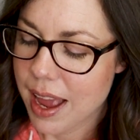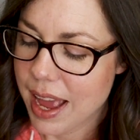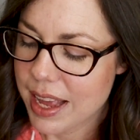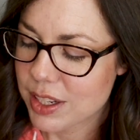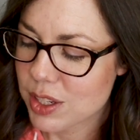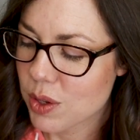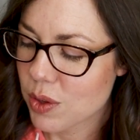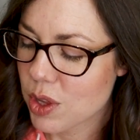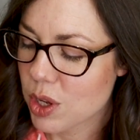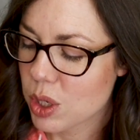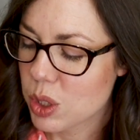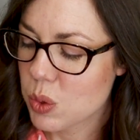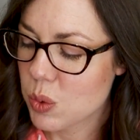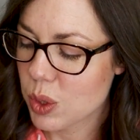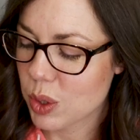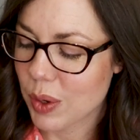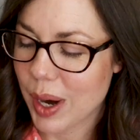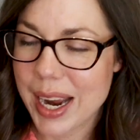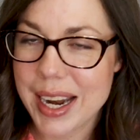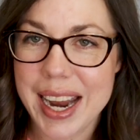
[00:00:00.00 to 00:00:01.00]
And so those
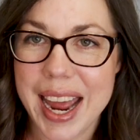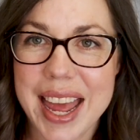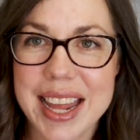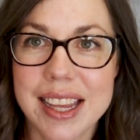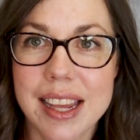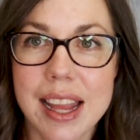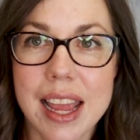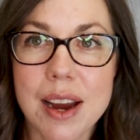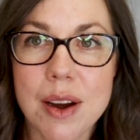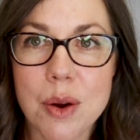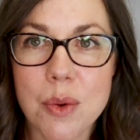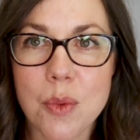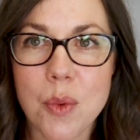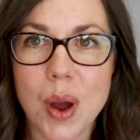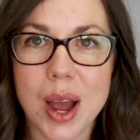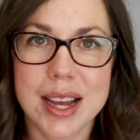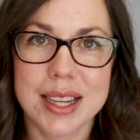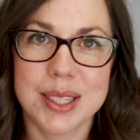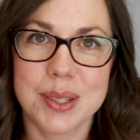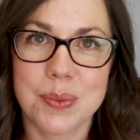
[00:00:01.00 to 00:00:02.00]
were great. And there
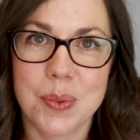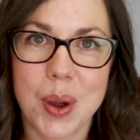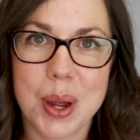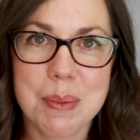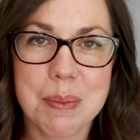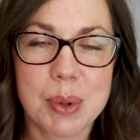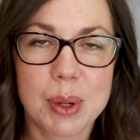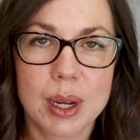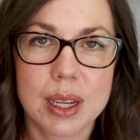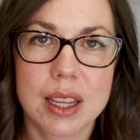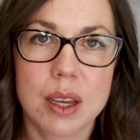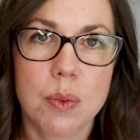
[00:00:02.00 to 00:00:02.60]
was one book